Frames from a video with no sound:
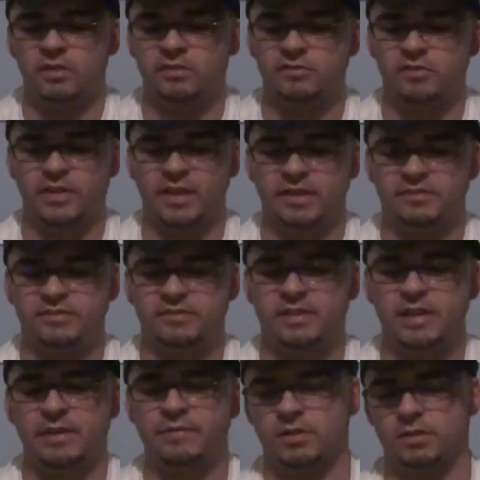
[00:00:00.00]
So that's
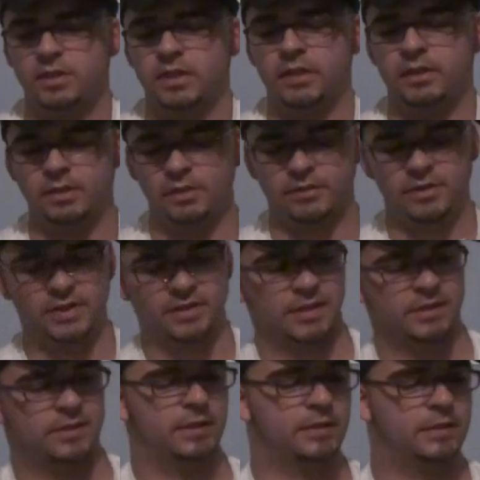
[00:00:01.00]
definitely a good thing
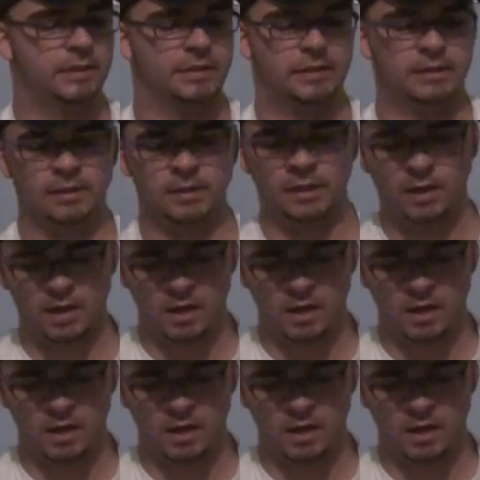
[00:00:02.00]
that they did.